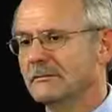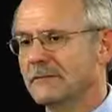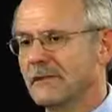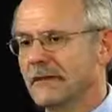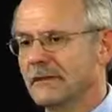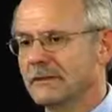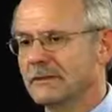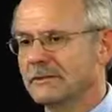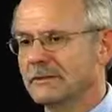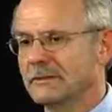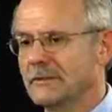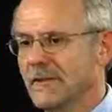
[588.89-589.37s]

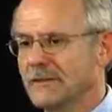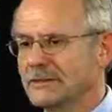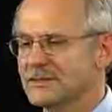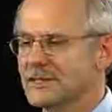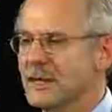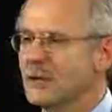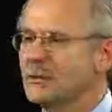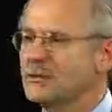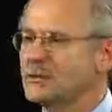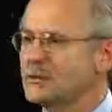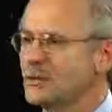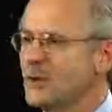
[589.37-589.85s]
And as
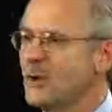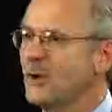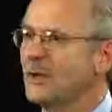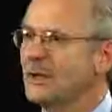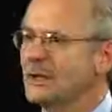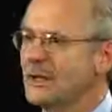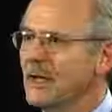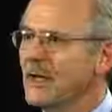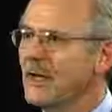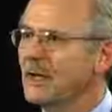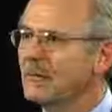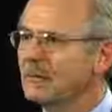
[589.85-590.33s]
I was
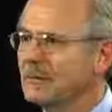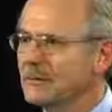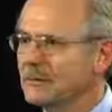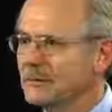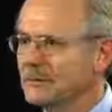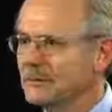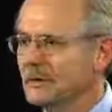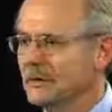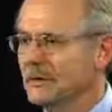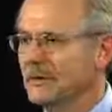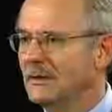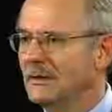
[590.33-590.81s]
growing up,
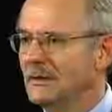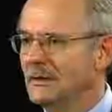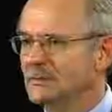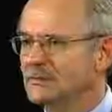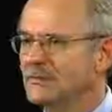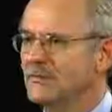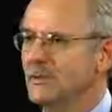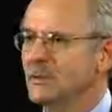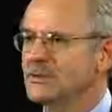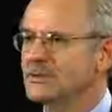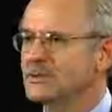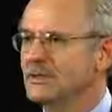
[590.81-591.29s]
I
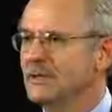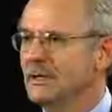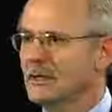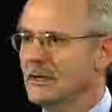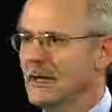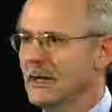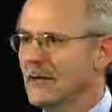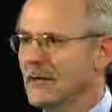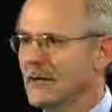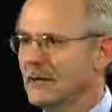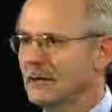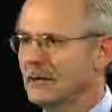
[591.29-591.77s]
was fortunate.
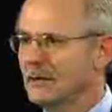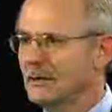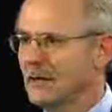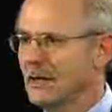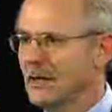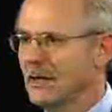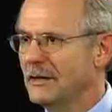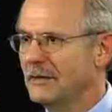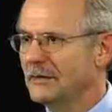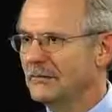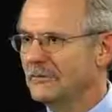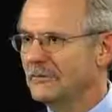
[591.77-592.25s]
I had a
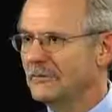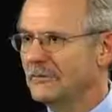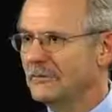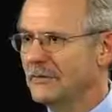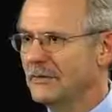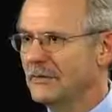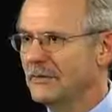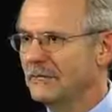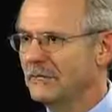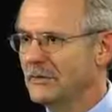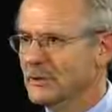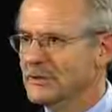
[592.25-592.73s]
lot of
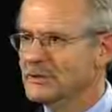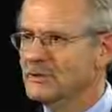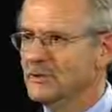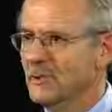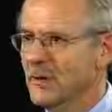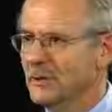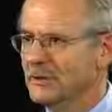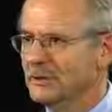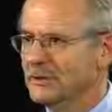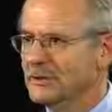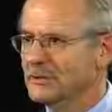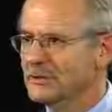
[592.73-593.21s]
very
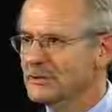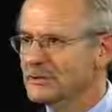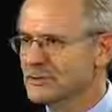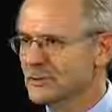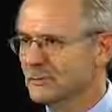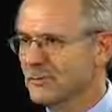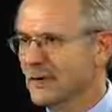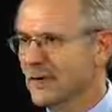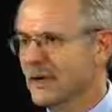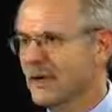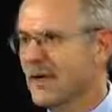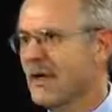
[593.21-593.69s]
strong leaders
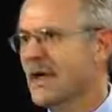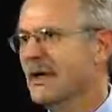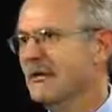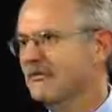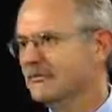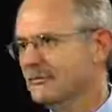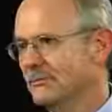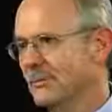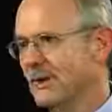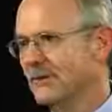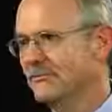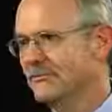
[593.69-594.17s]
in my
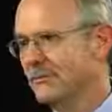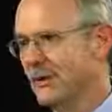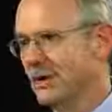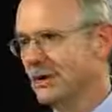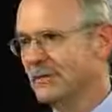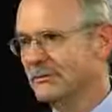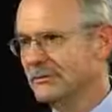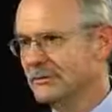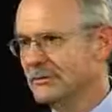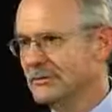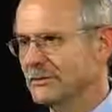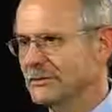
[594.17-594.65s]
life, my
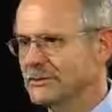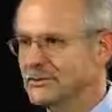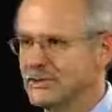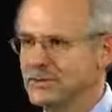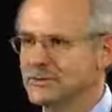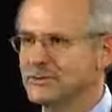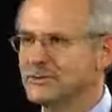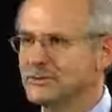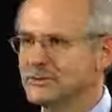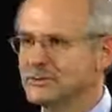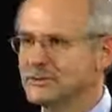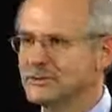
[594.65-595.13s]
father and
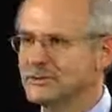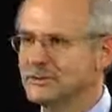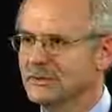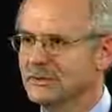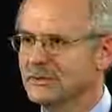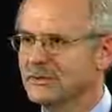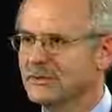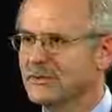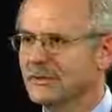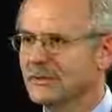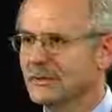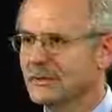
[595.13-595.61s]
teachers,
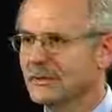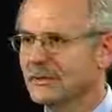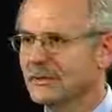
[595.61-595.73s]
and